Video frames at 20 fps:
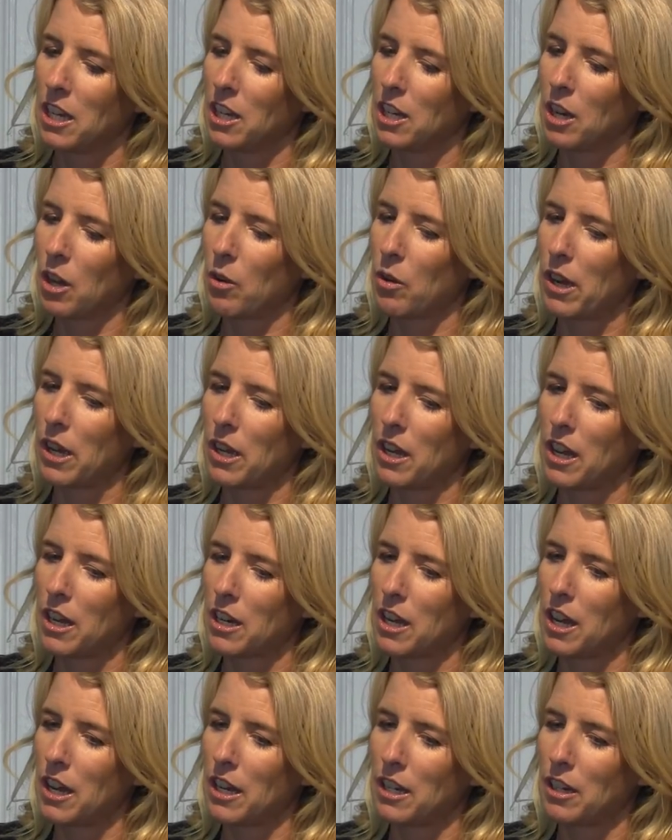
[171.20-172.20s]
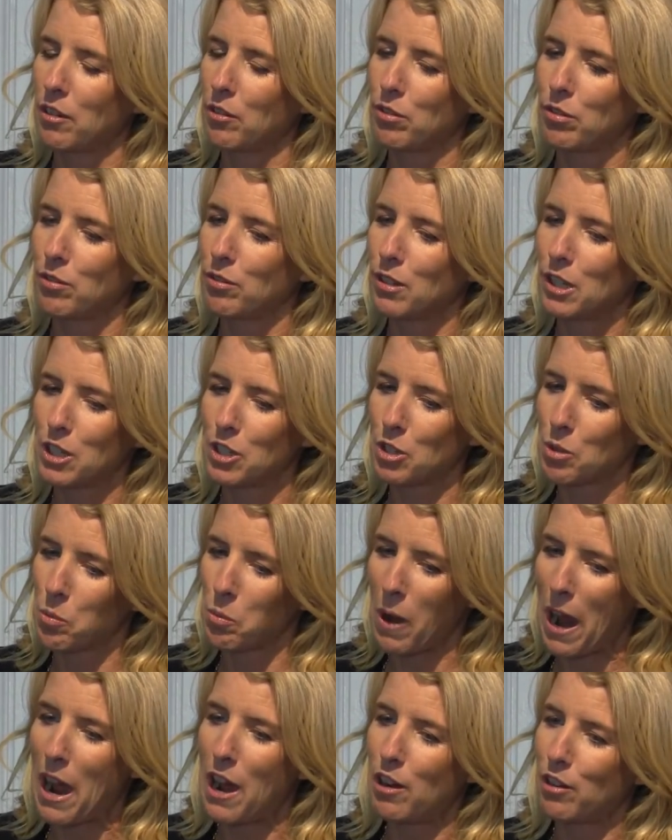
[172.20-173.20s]
you know a, a, kind of there's
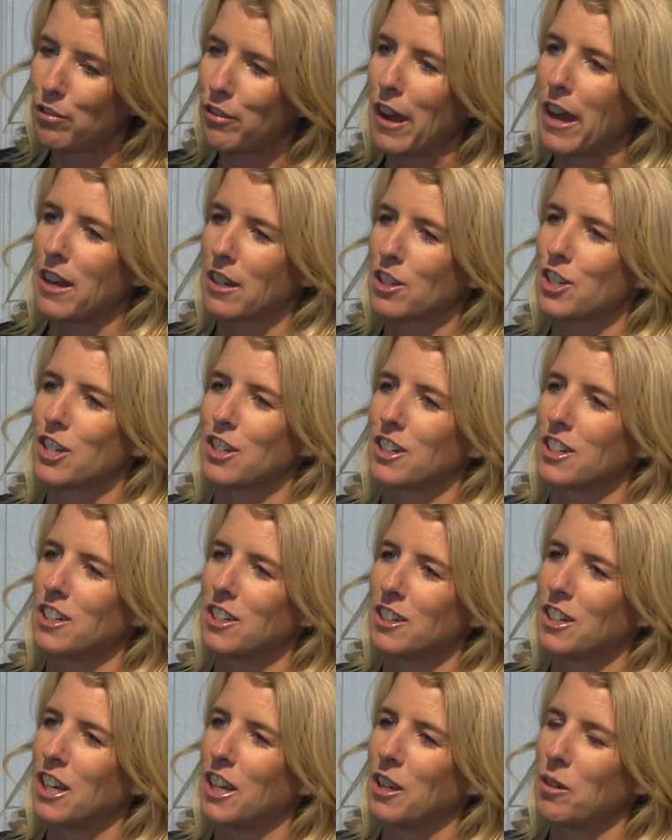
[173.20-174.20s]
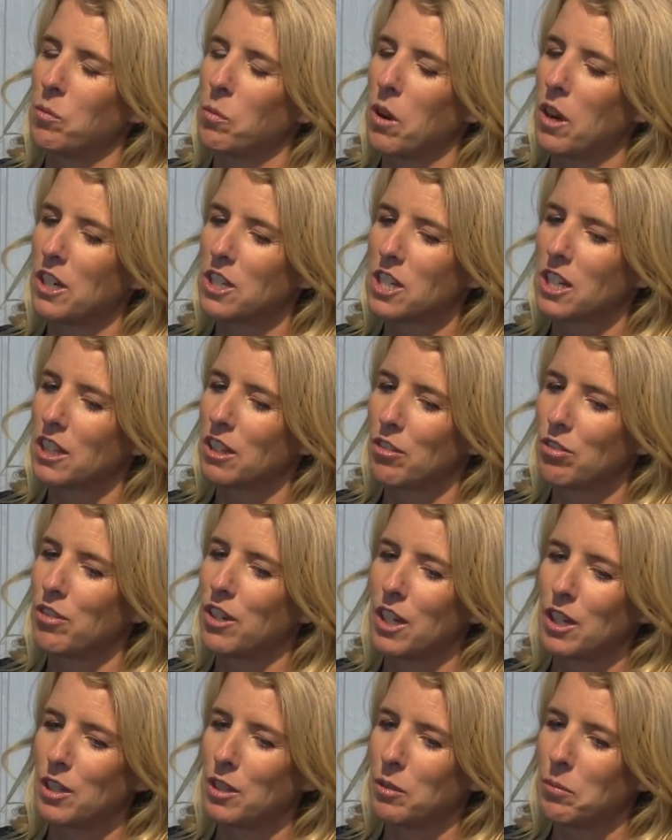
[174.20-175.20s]
a wow factor in watching the
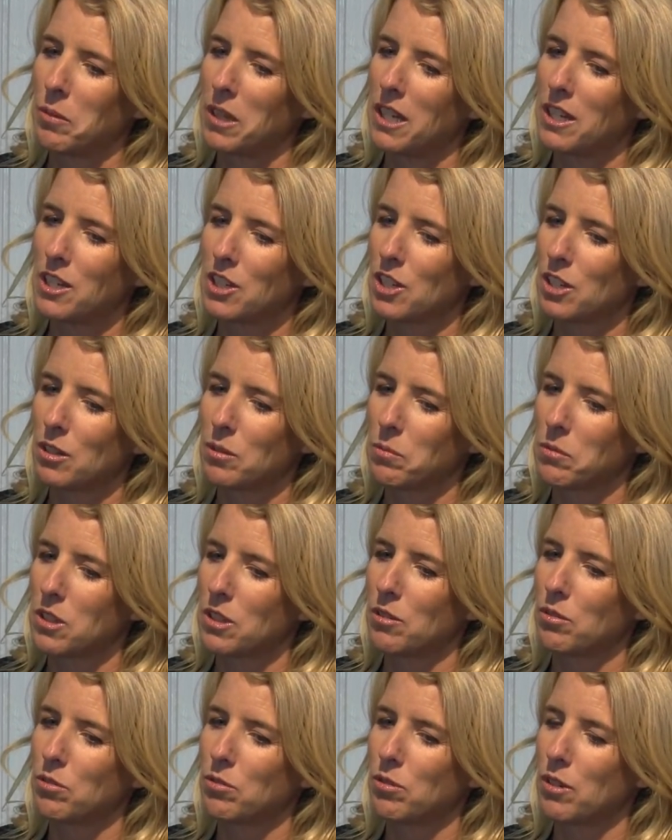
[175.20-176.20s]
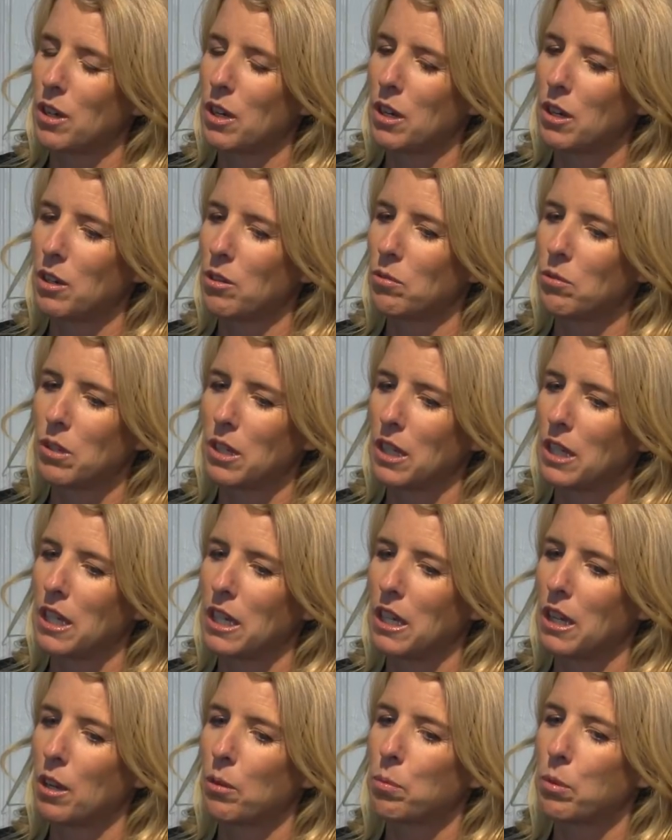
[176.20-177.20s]
film in terms of uh,
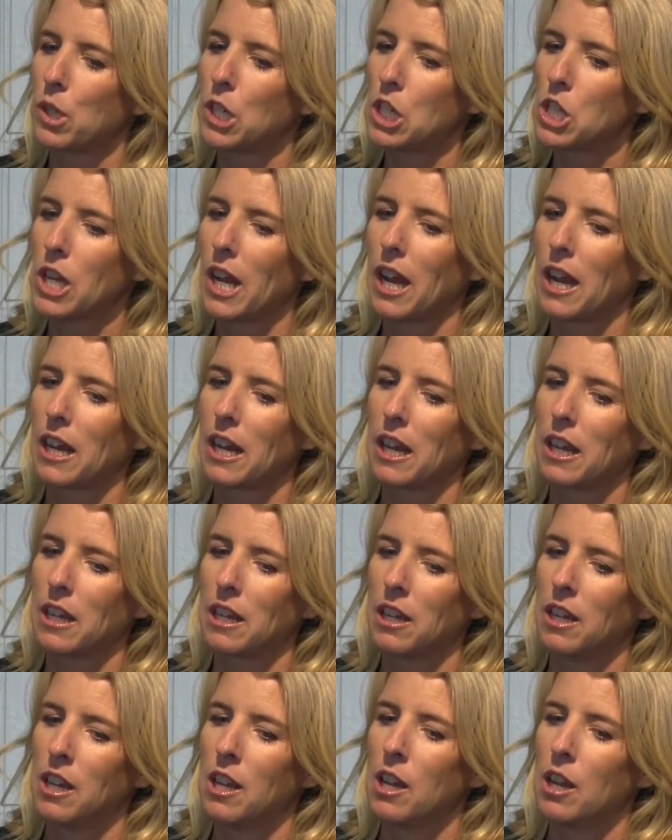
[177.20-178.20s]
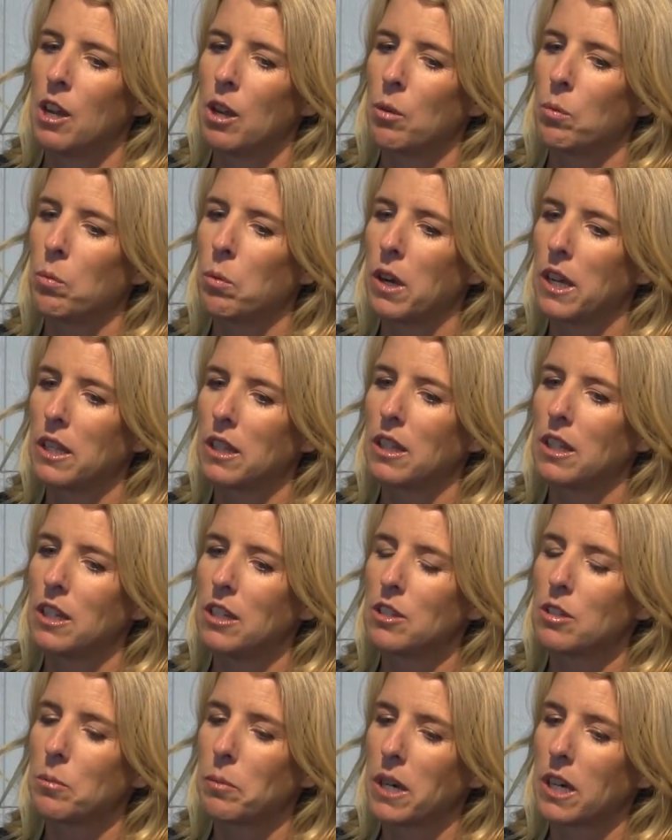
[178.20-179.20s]
really appreciating what
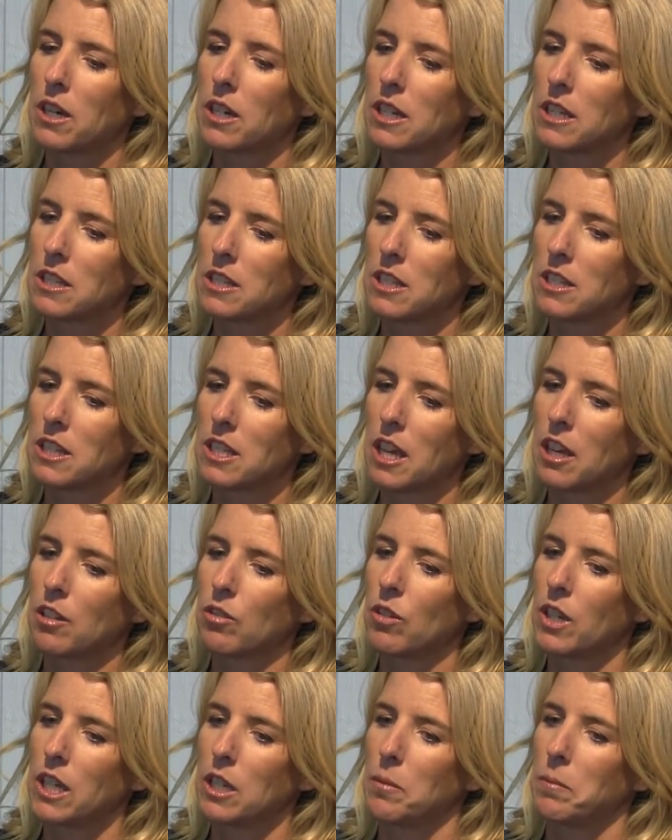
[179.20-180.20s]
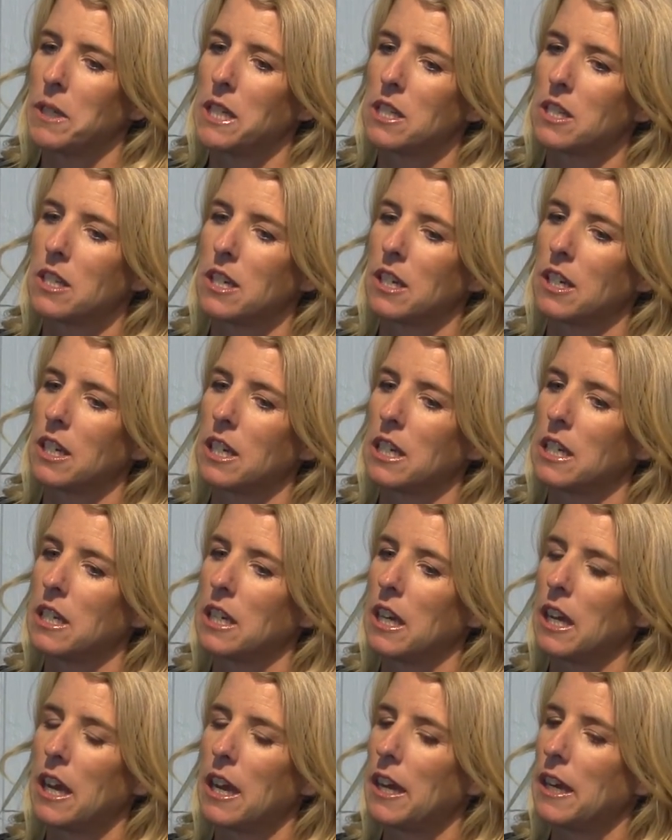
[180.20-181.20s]
these Americans and South Vietnamese
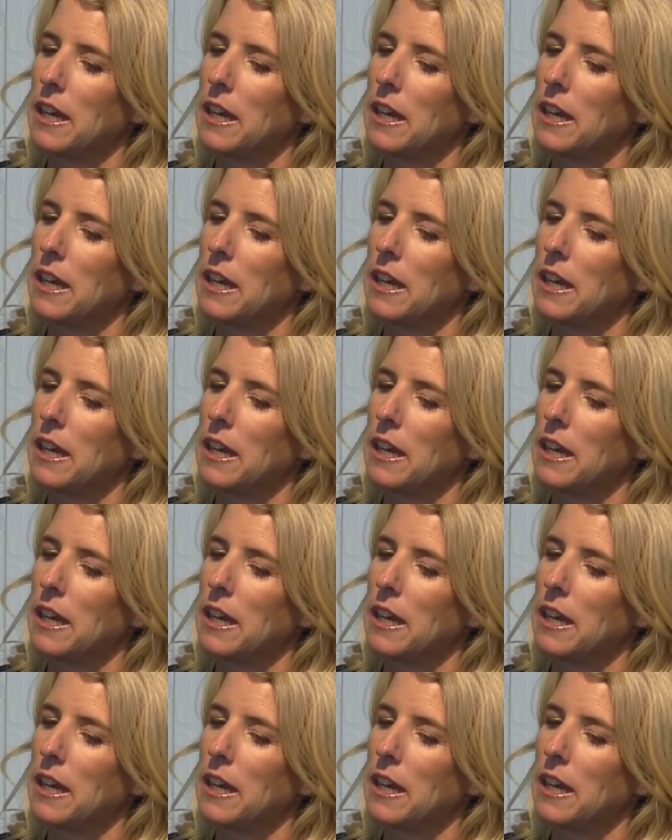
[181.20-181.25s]
did,